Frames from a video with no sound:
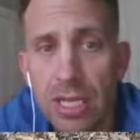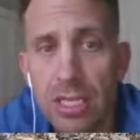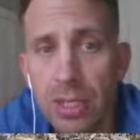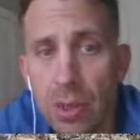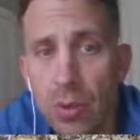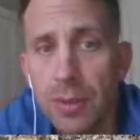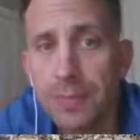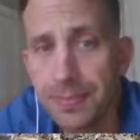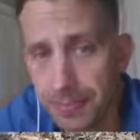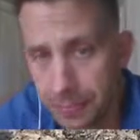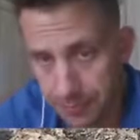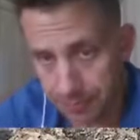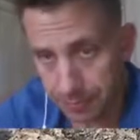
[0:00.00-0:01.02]
So
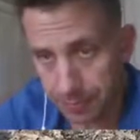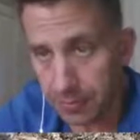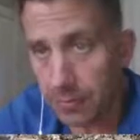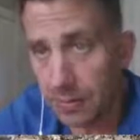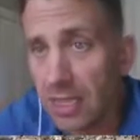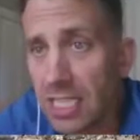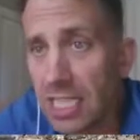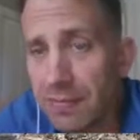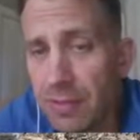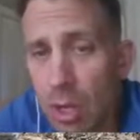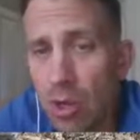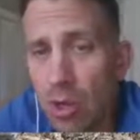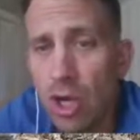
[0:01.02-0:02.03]
if
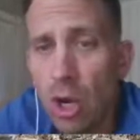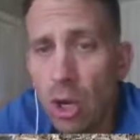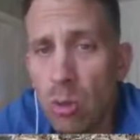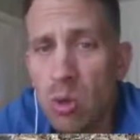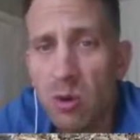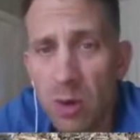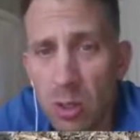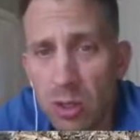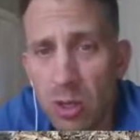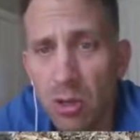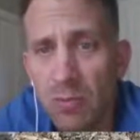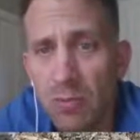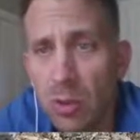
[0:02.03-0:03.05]
you own a home or have owned a
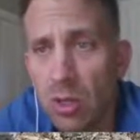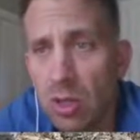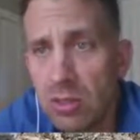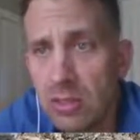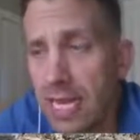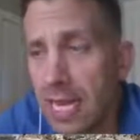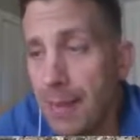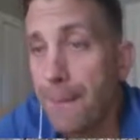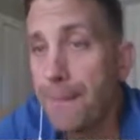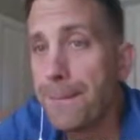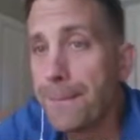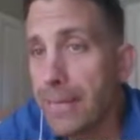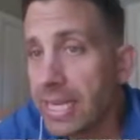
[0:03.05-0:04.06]
home for a long time,
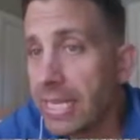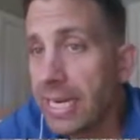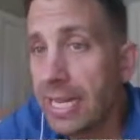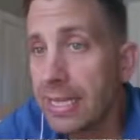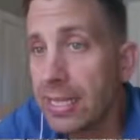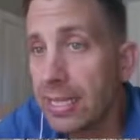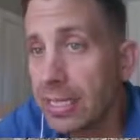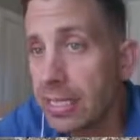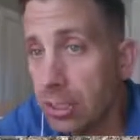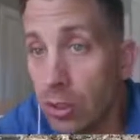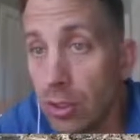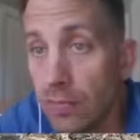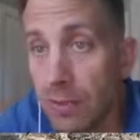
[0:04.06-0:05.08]
get out there and
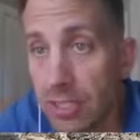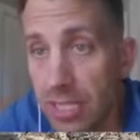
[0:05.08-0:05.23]
look for